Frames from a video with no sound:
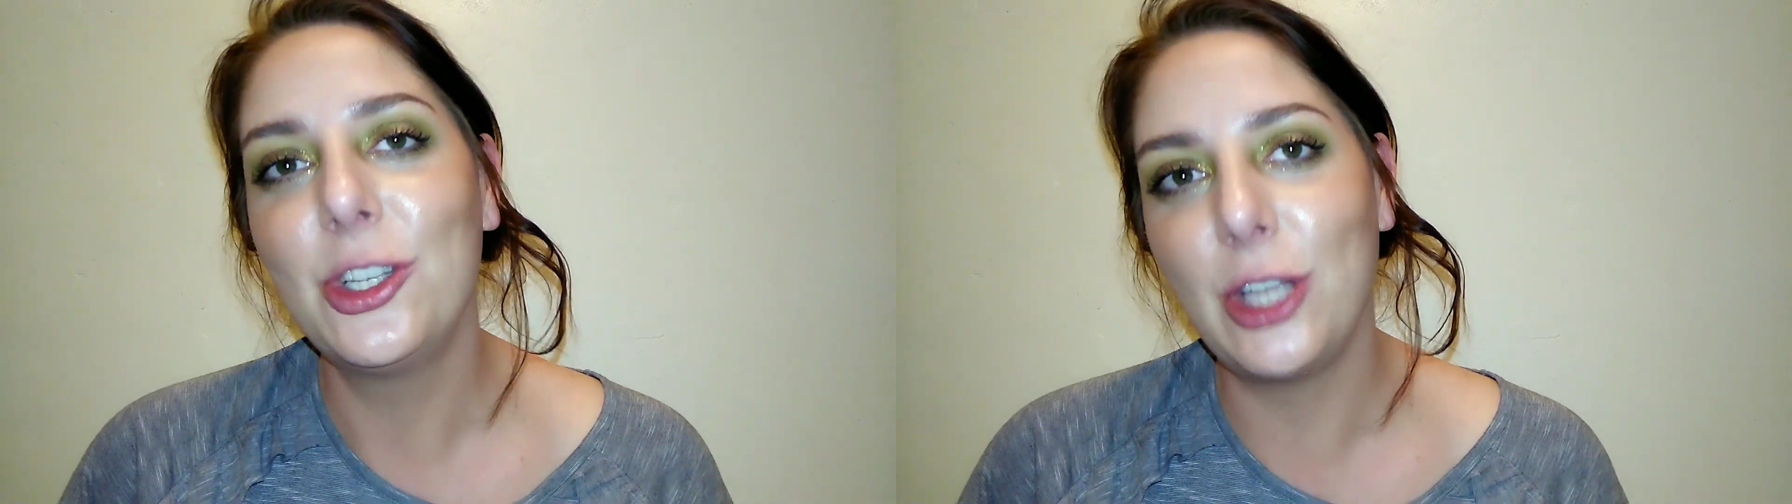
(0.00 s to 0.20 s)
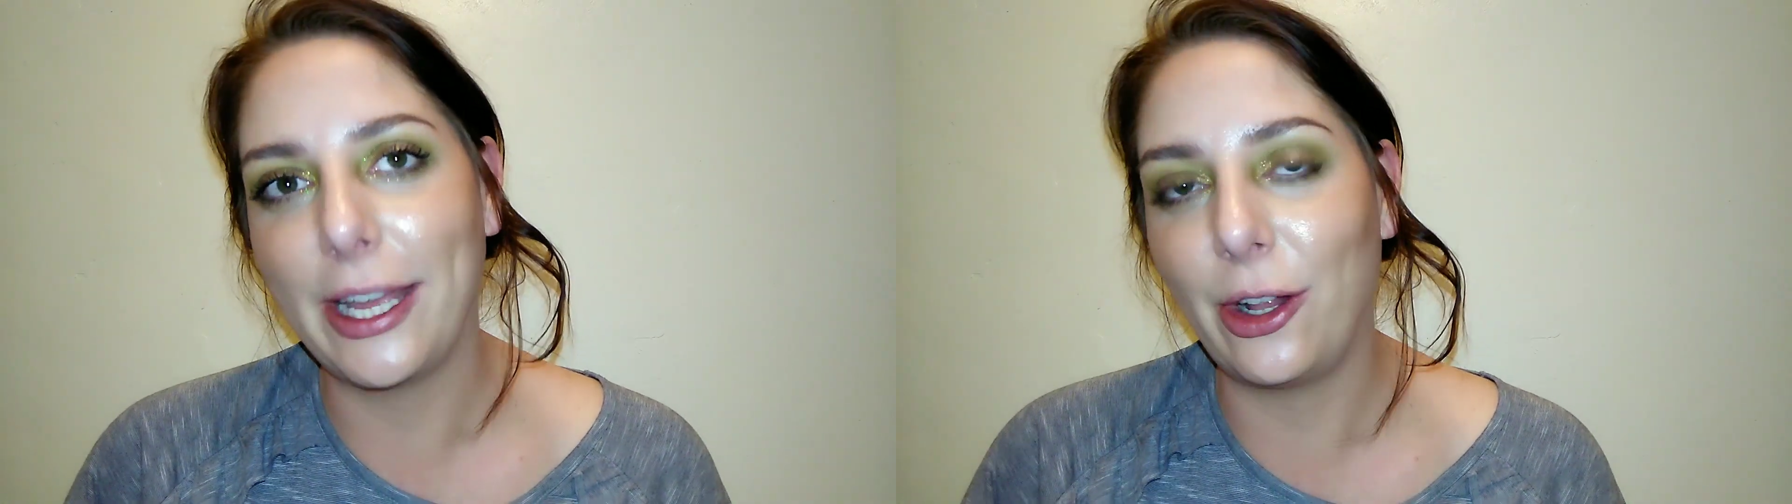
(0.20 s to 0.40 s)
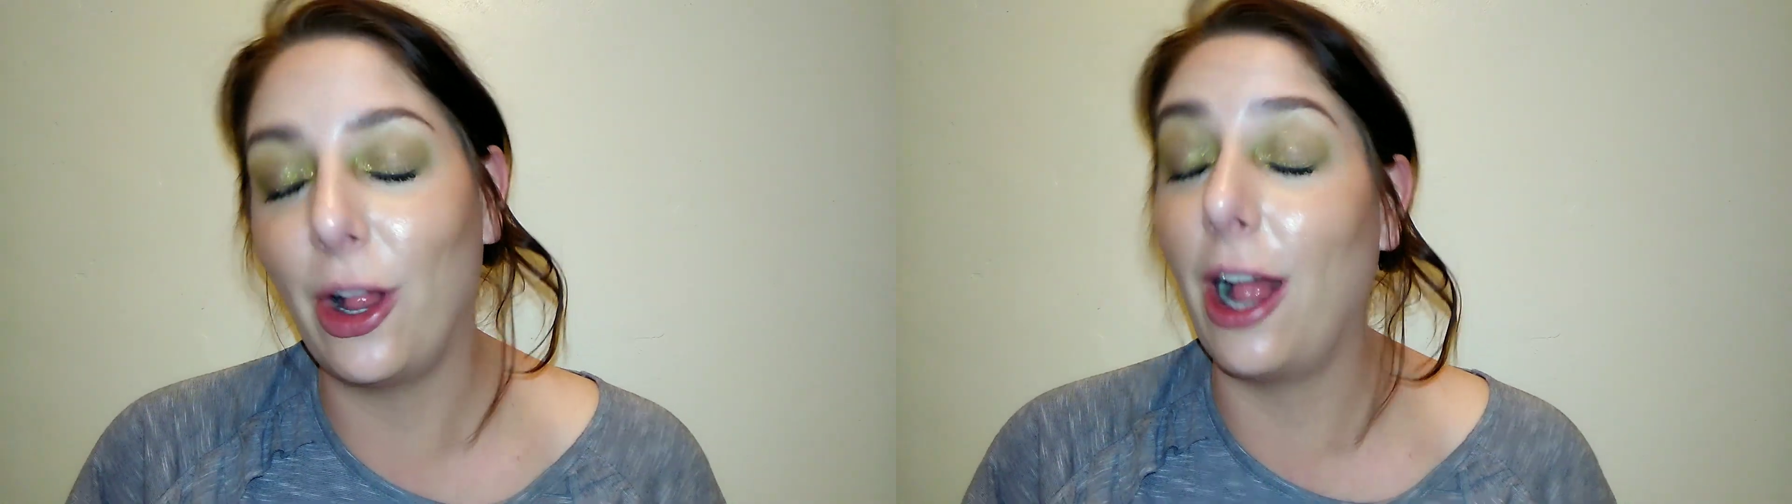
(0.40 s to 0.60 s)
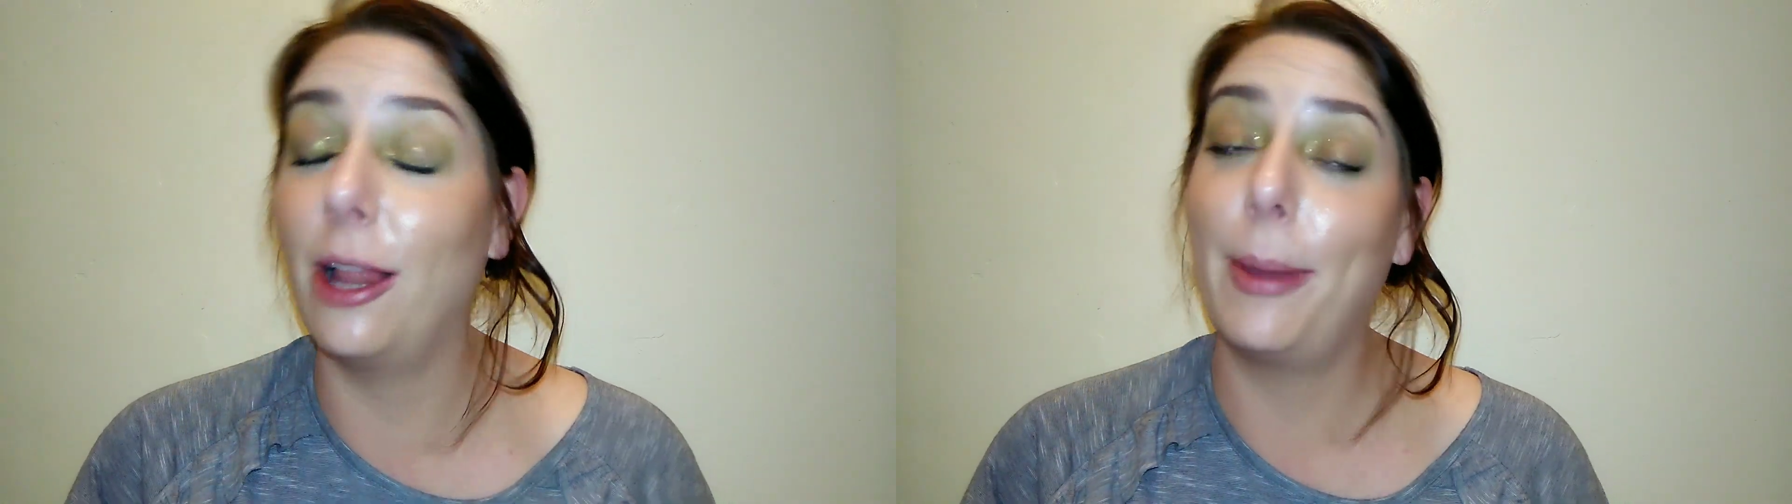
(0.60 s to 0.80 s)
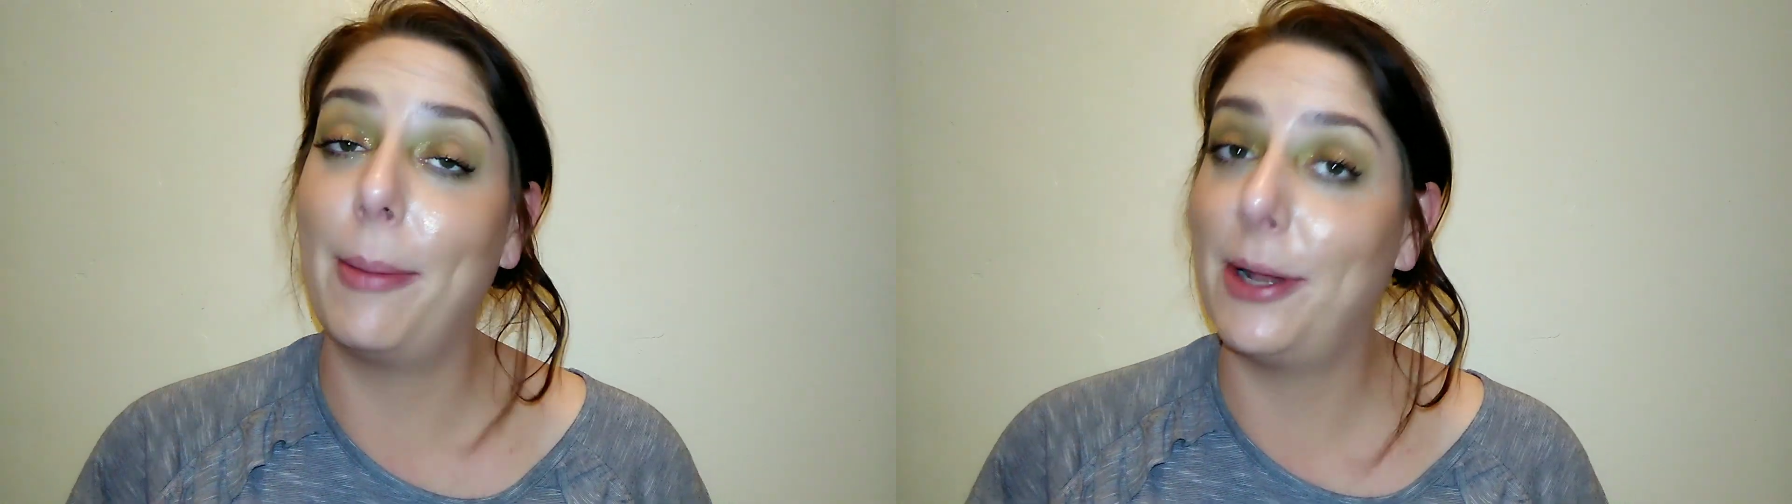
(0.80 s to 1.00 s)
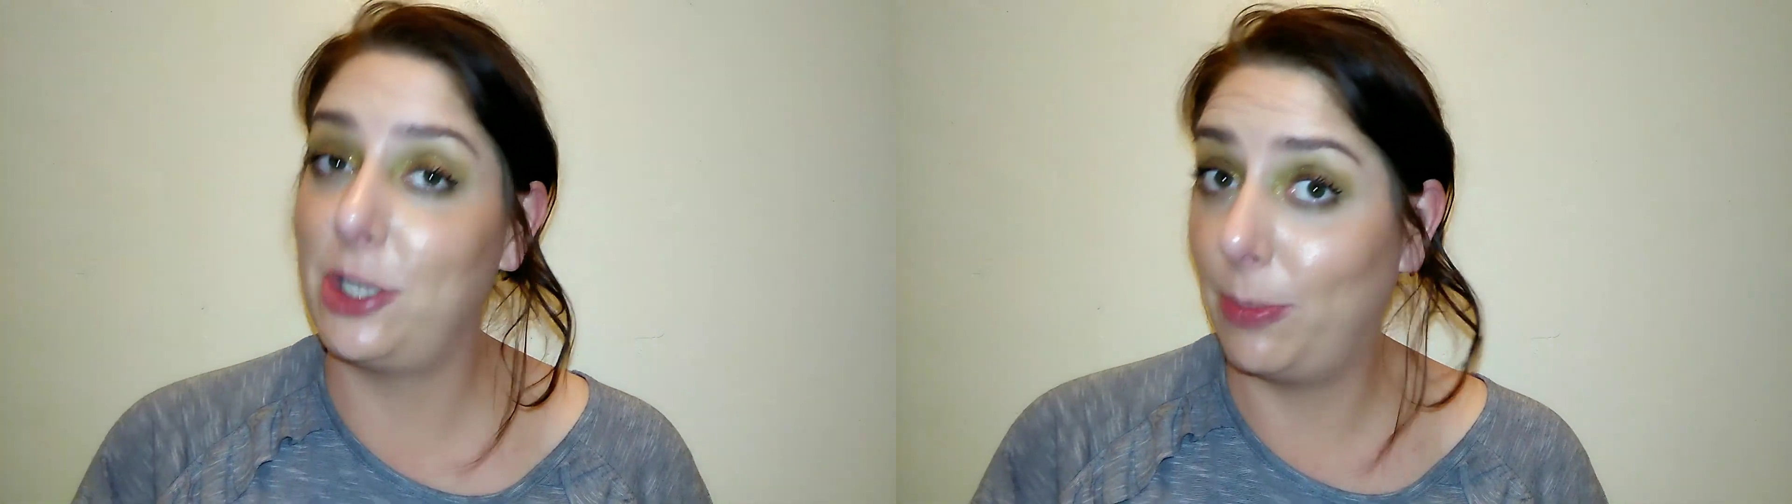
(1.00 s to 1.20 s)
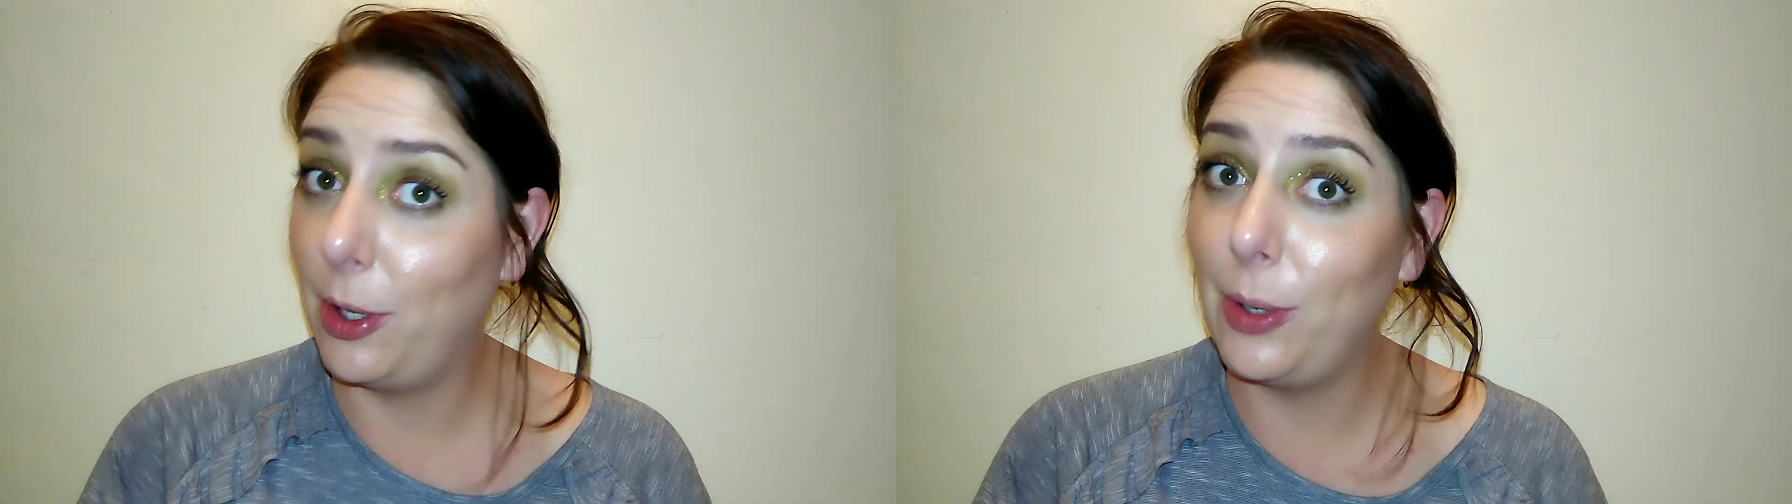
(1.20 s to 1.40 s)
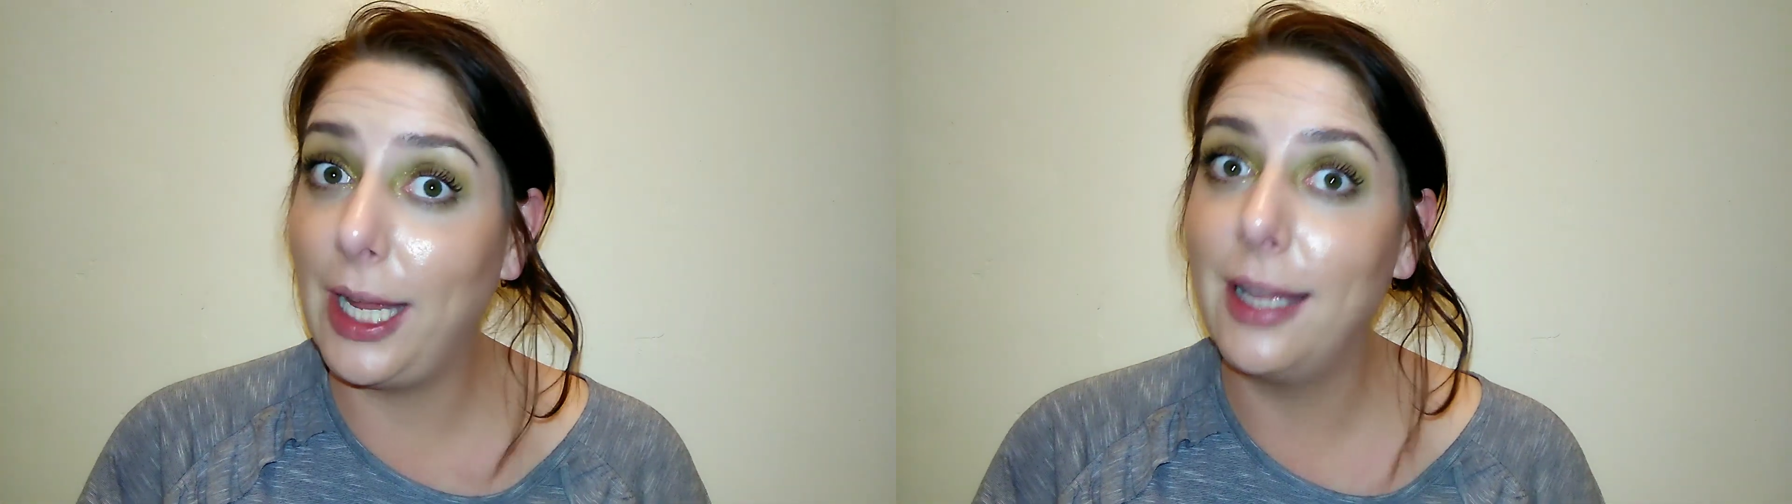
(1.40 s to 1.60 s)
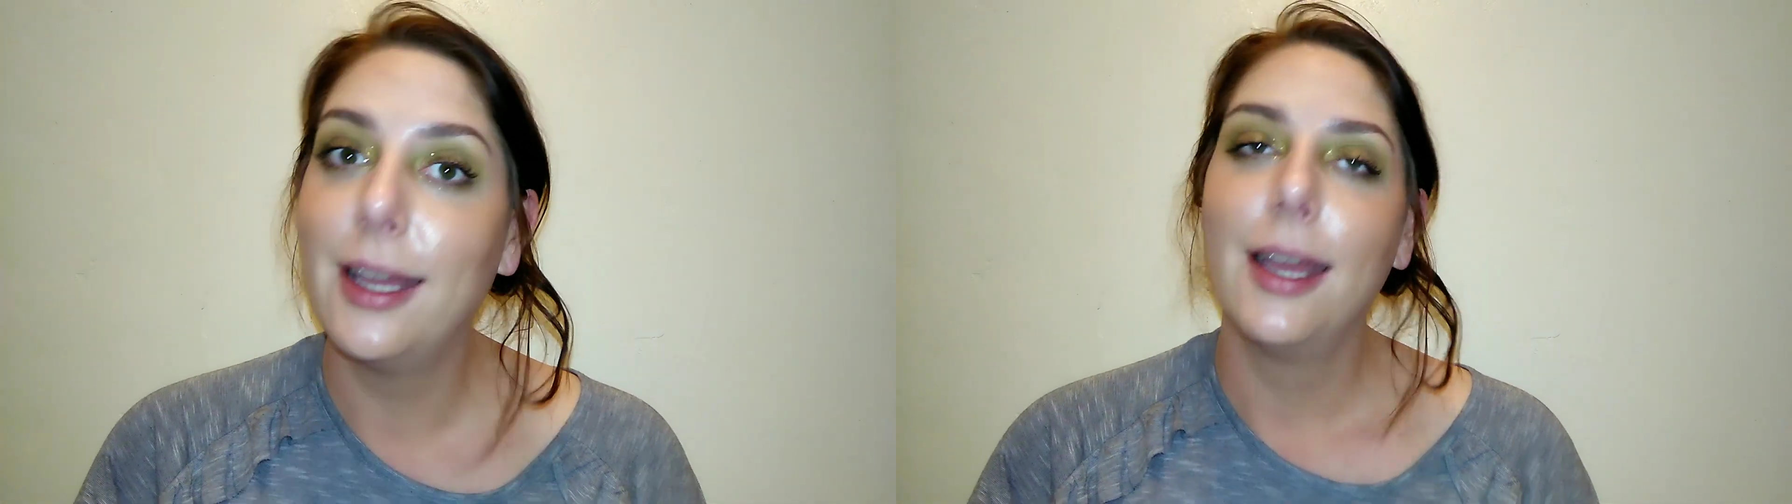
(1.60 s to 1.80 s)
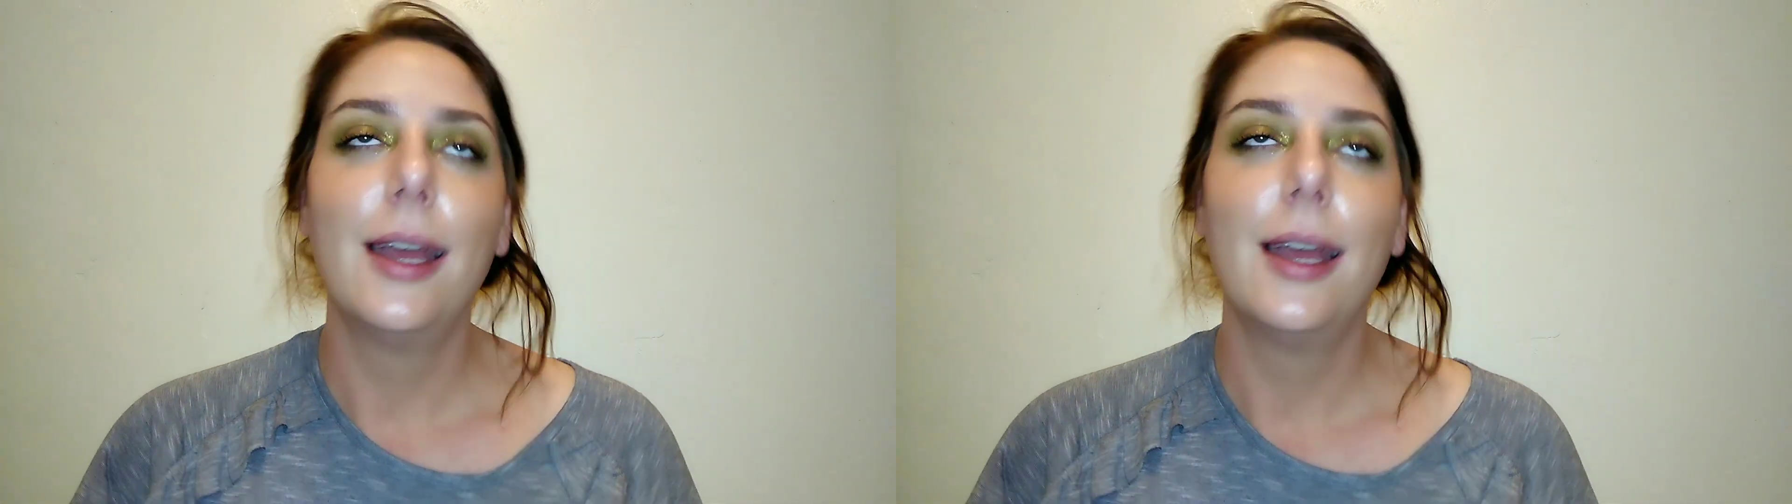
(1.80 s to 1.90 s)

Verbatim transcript: channel all about budget beauty.